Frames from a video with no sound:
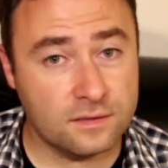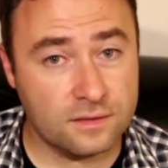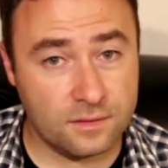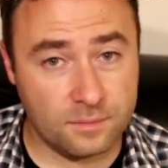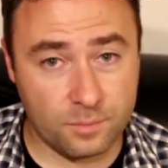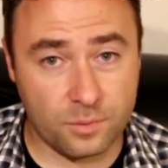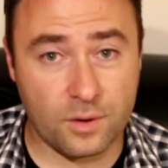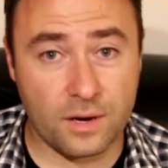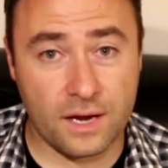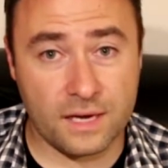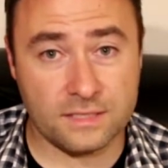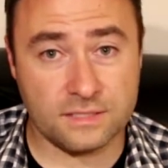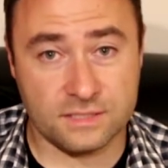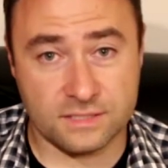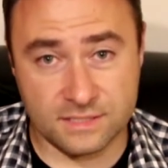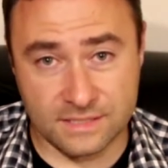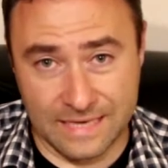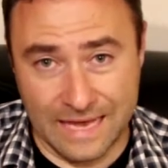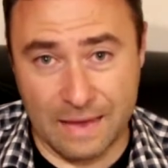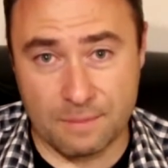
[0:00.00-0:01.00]
the prize,
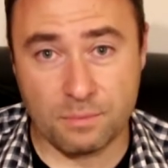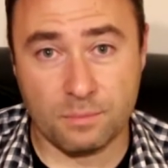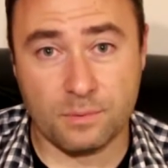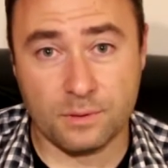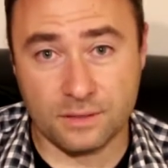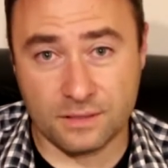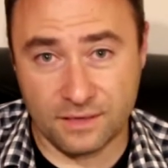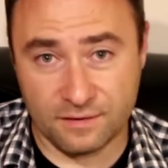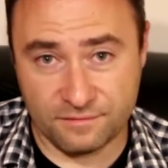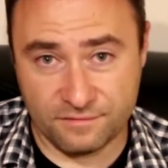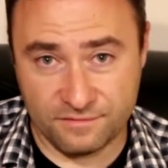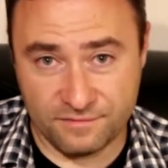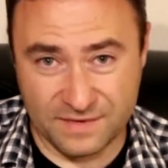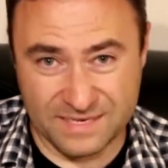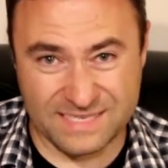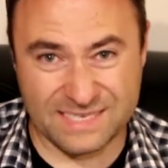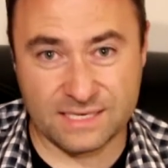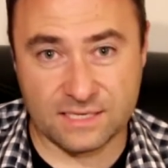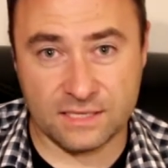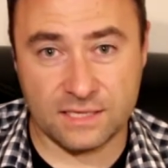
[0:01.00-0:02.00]
it's
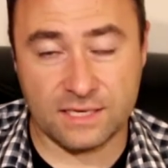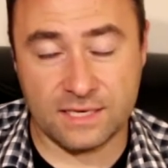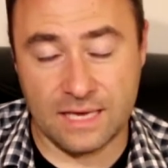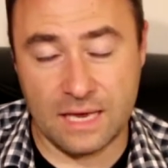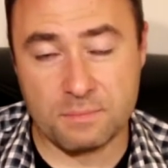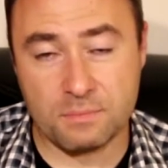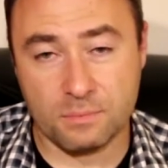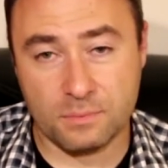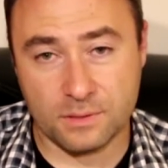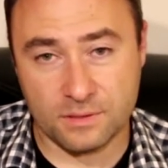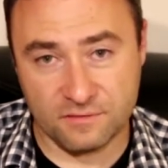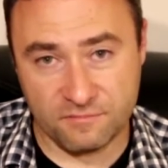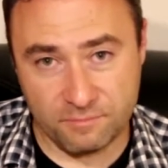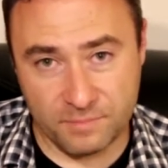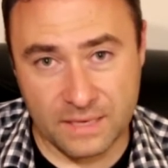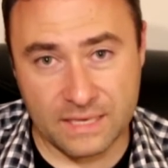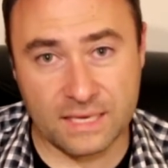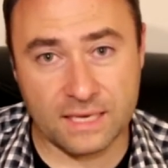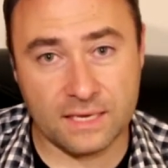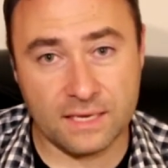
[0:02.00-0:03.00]
physically capable of
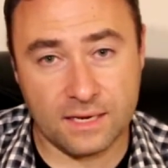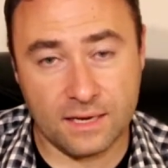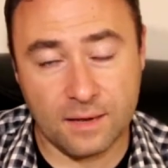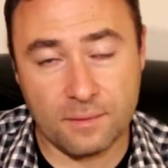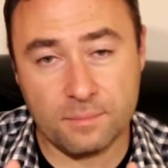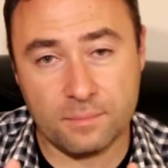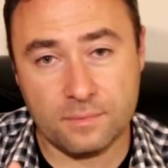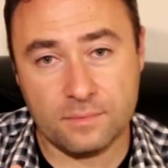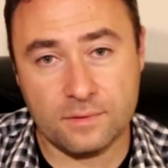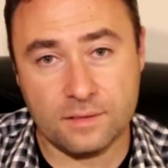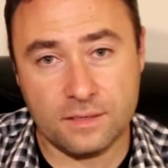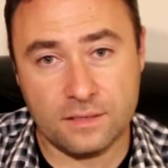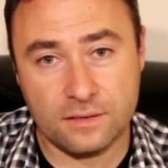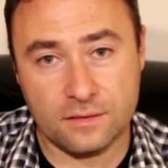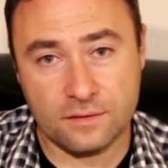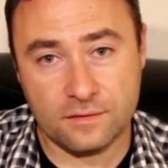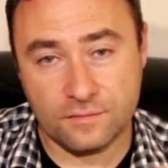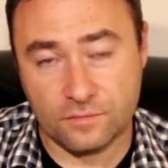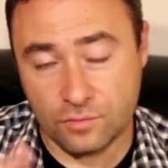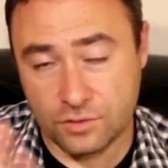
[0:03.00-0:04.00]
picking it up.
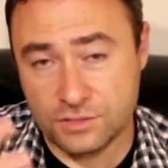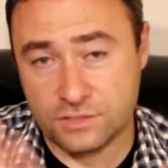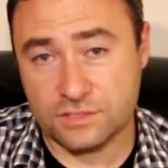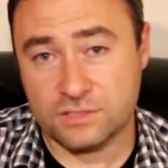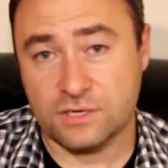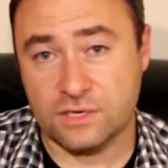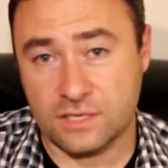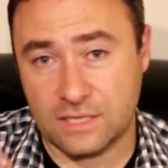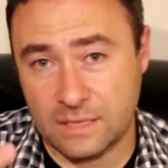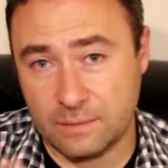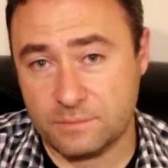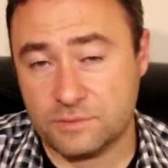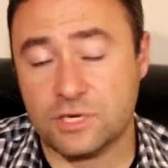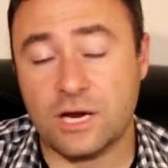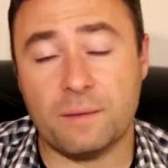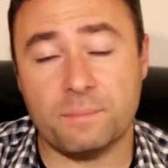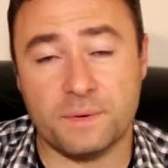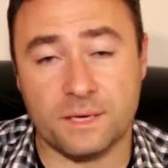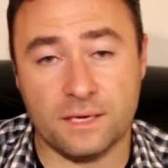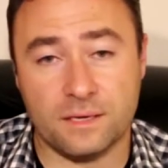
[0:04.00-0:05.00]
Of course, it's going to keep
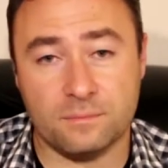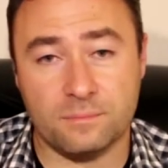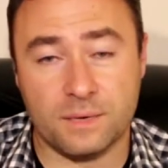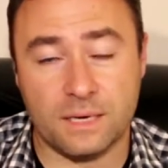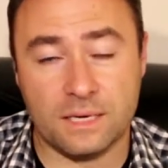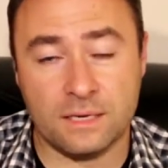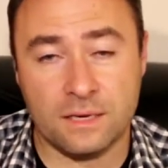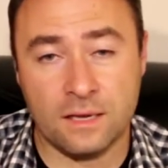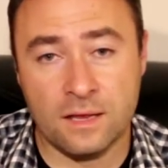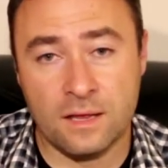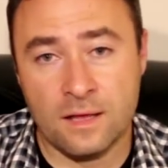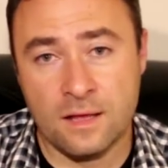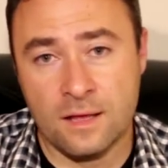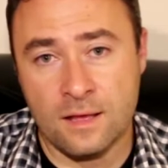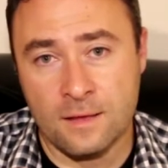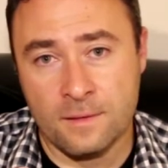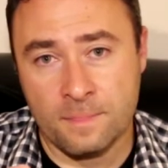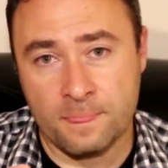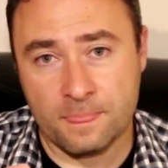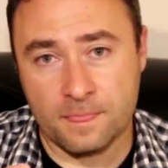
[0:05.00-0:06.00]
dropping it, but
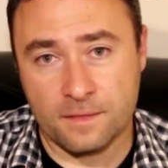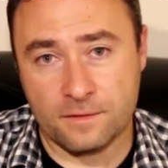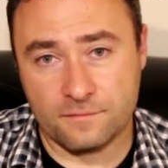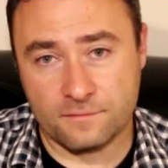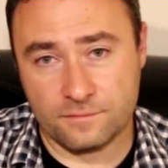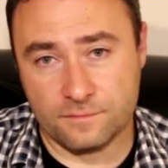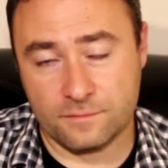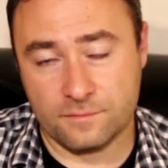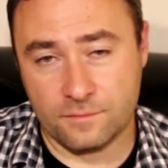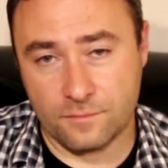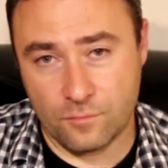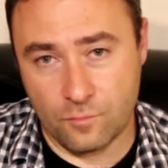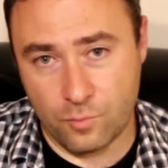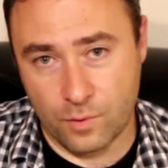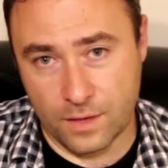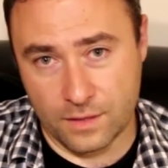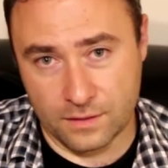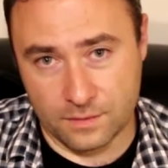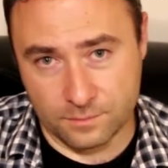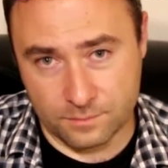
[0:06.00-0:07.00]

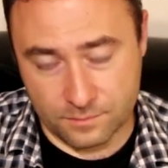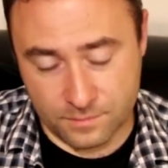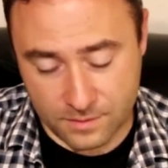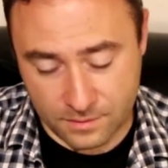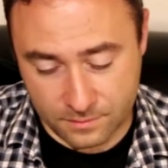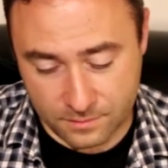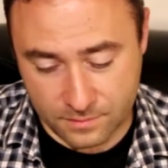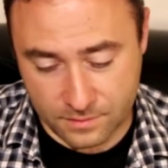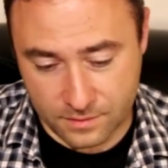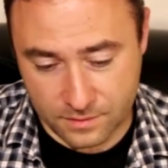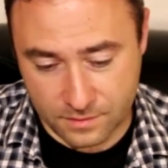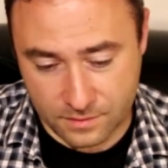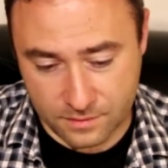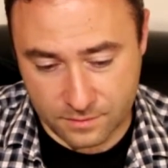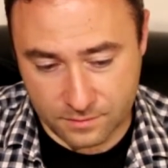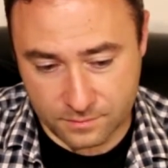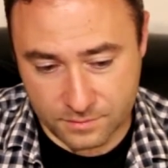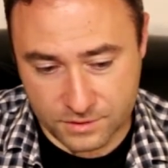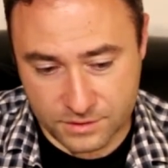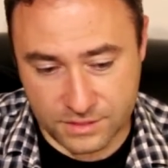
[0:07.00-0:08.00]
when
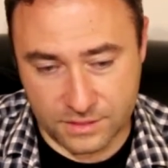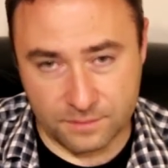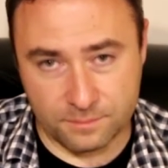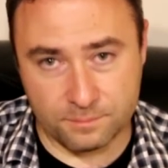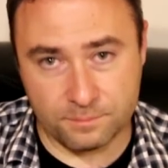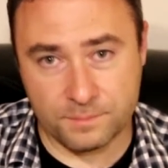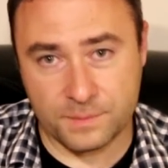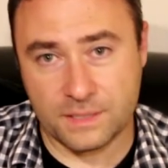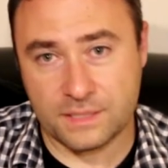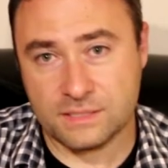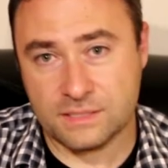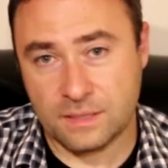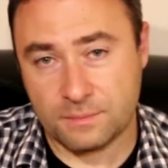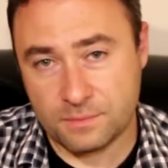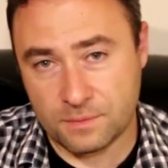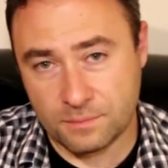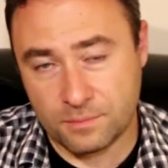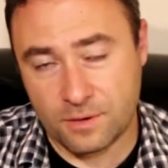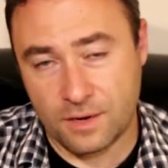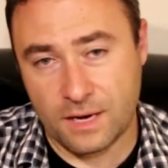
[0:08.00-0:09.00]
the machine picks up
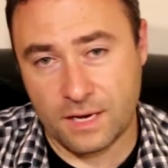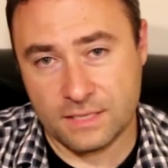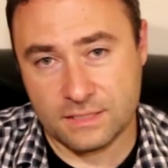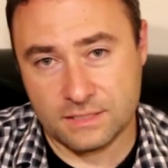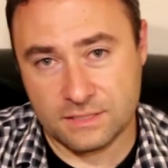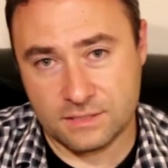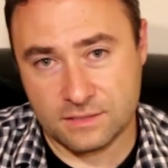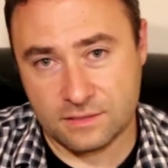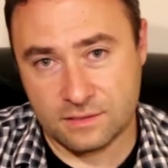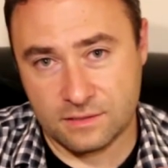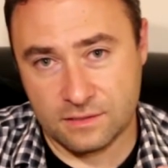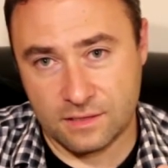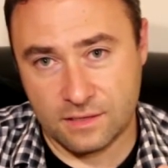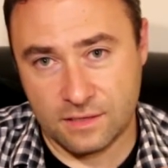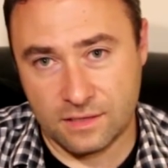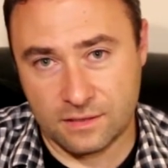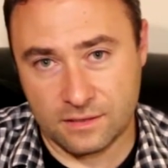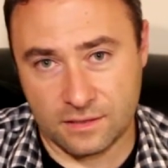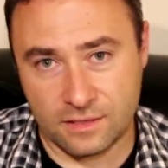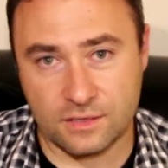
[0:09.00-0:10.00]
the prize,
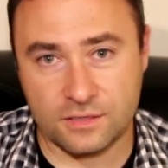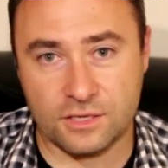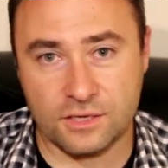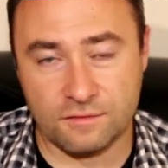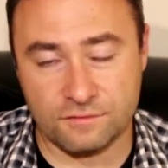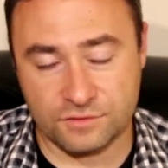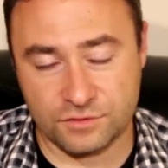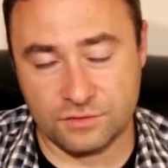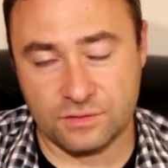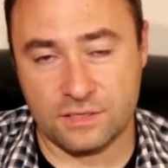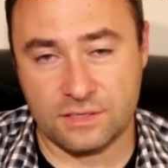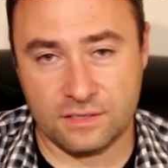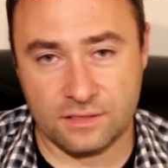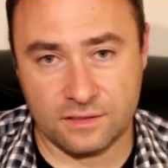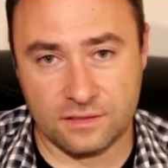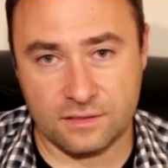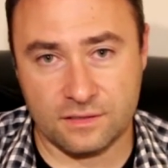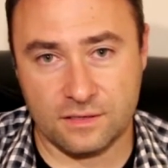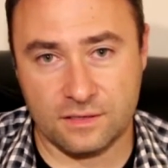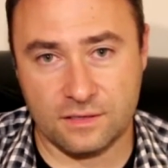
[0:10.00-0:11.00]
it gives you
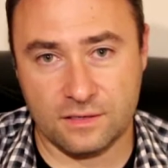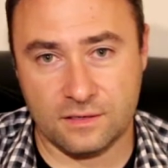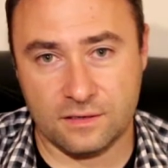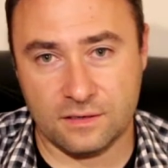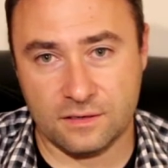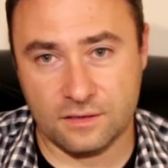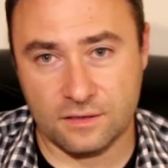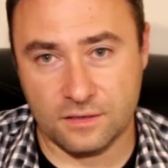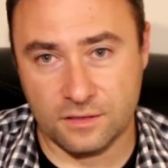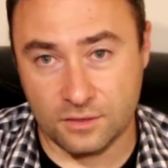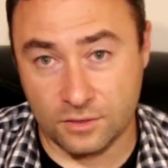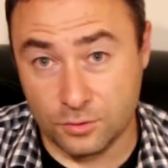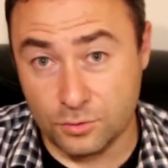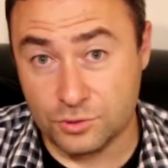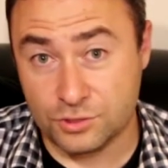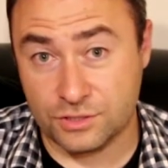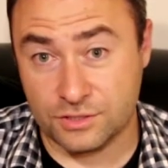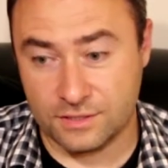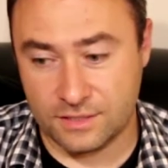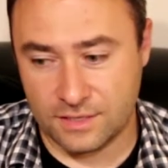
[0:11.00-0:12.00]
the
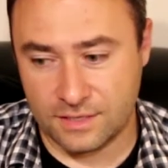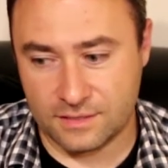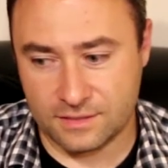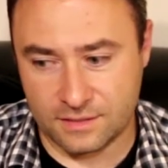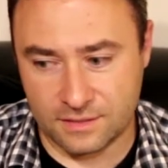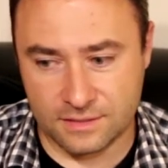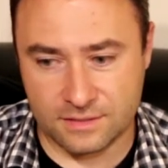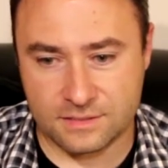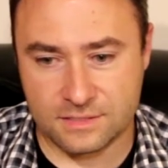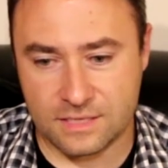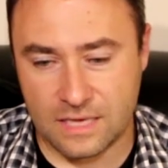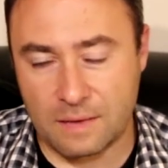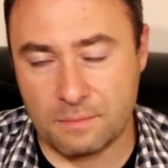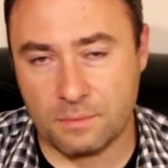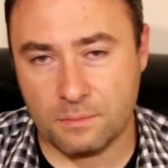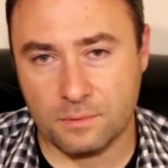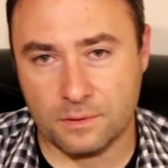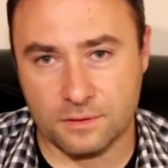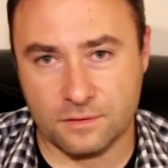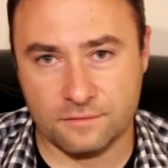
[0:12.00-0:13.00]
illusion that it is
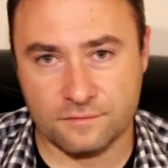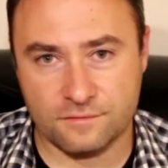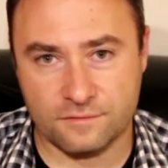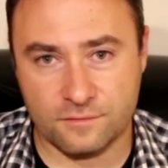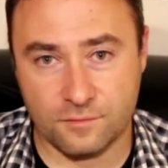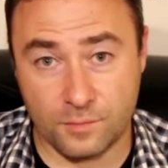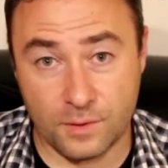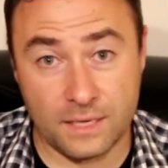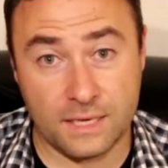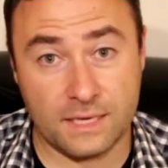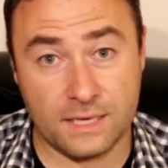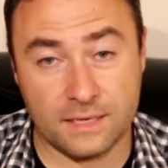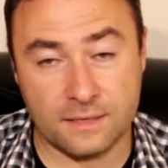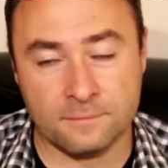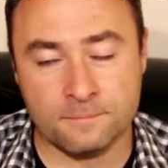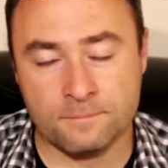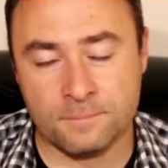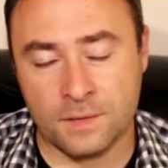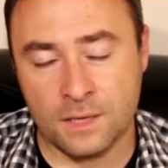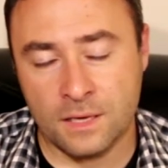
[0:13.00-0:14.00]
capable of winning it.
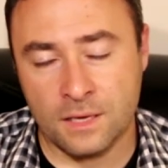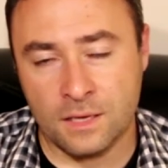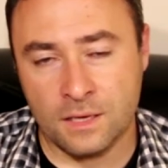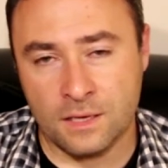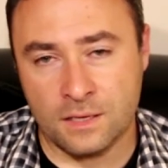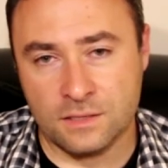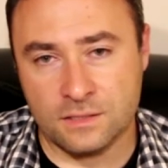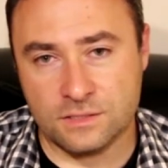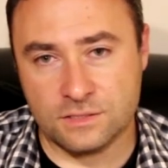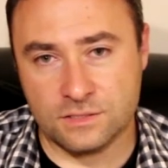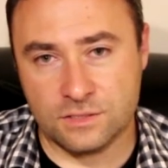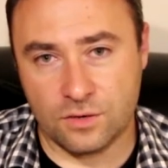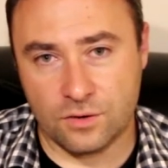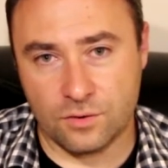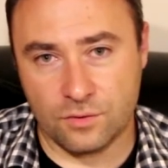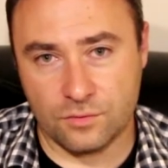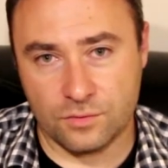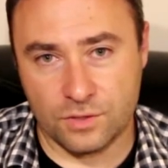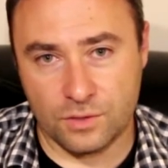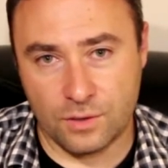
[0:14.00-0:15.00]

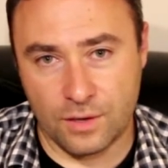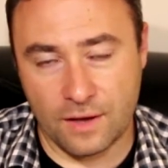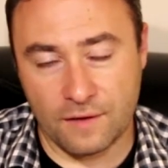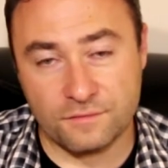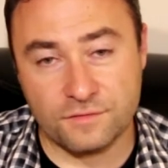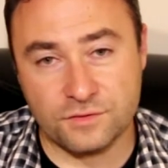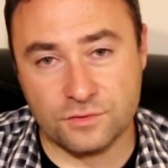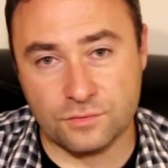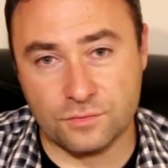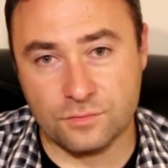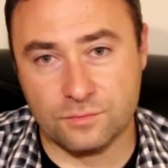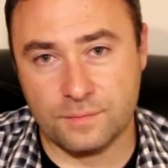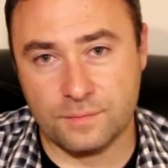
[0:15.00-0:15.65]
So you have to